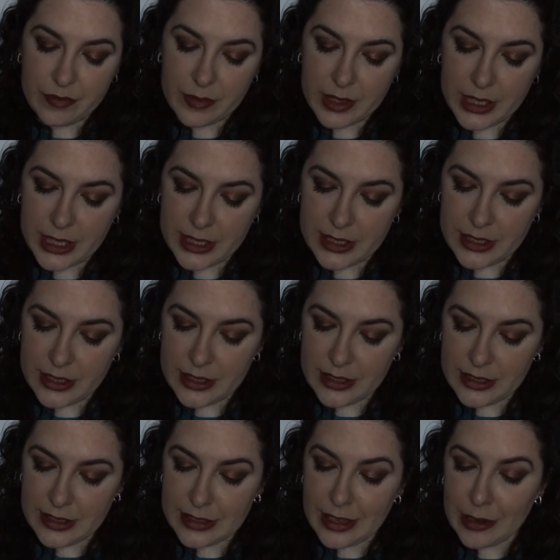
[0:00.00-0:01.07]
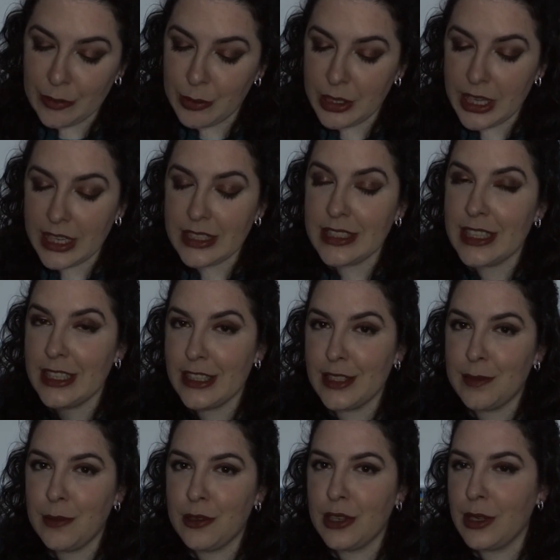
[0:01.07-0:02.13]
Because I would like to get this
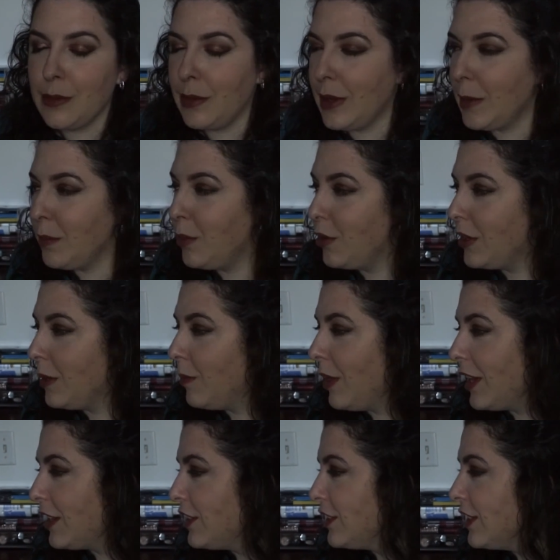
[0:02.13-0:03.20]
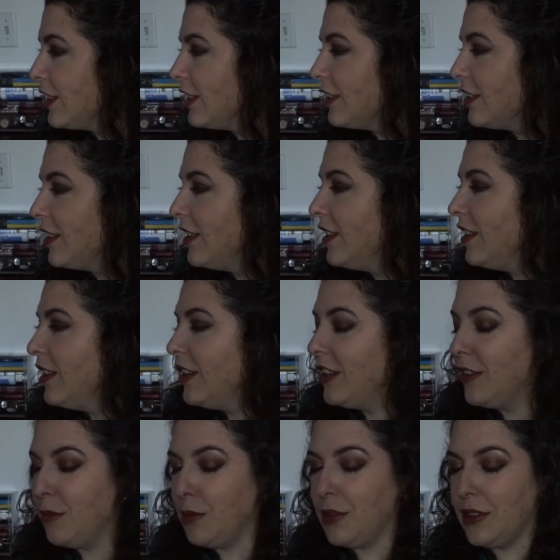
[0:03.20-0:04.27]
bulky packaging.
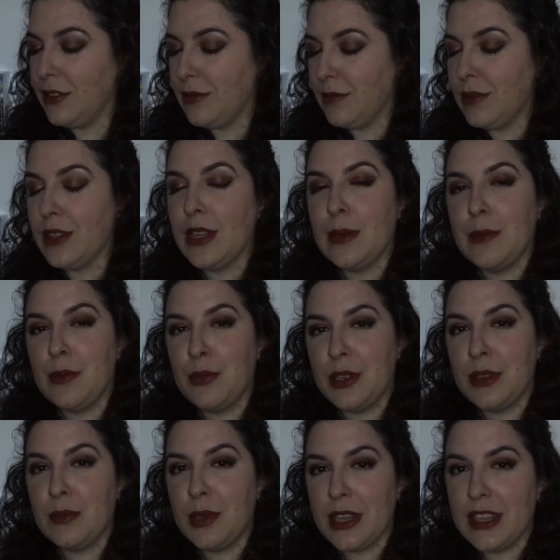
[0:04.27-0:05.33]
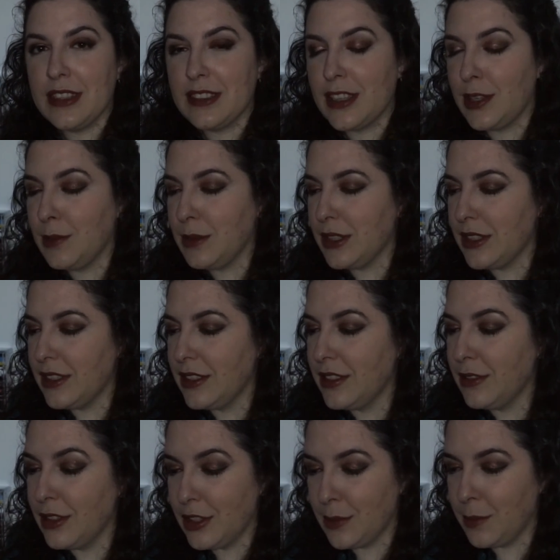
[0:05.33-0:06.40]
Well, I mean, with what this comes in,
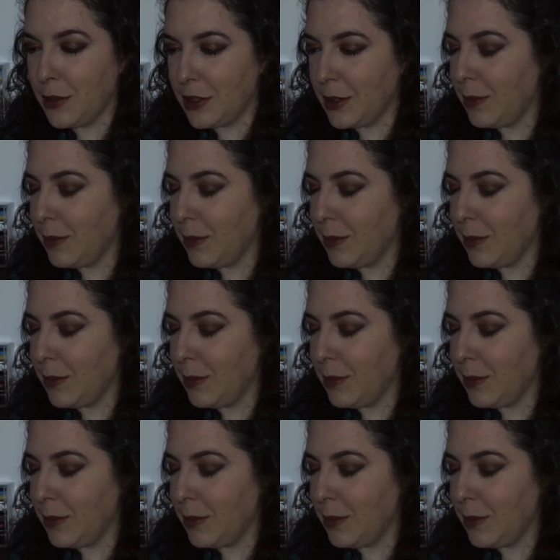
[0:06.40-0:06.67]
it's bulky